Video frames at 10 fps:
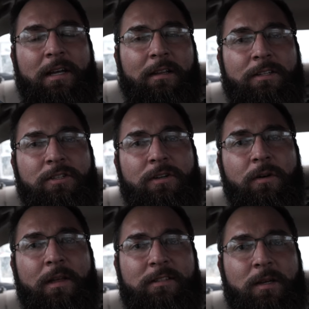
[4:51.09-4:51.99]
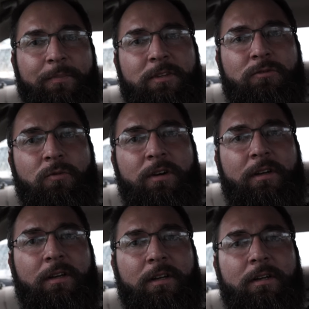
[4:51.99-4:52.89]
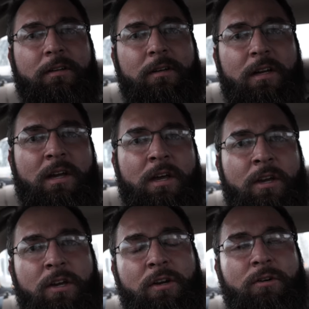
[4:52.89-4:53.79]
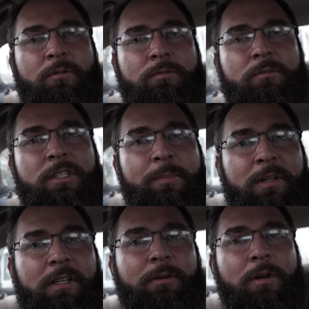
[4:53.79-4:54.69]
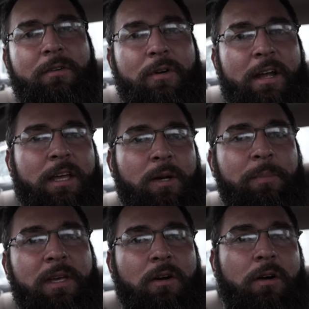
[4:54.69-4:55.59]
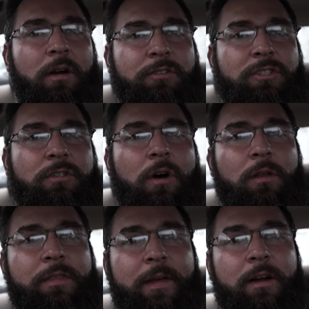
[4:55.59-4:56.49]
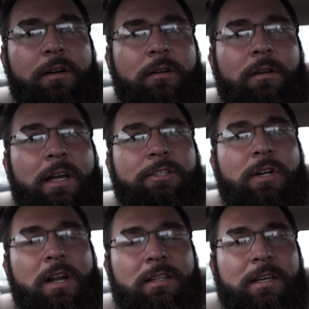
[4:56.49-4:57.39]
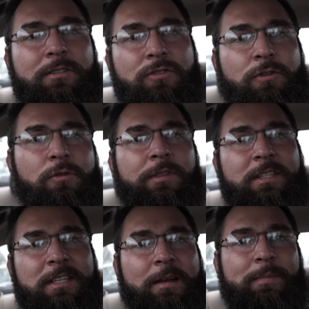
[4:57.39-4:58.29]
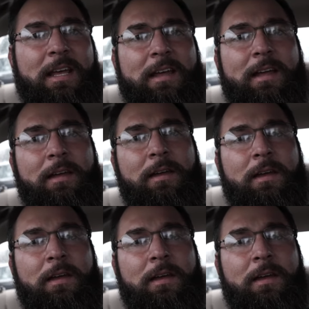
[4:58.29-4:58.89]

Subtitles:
That lets you know that something's working. And you know, typically whenever I hit a PR, I'll just call it there. I try not to hit two in the same day.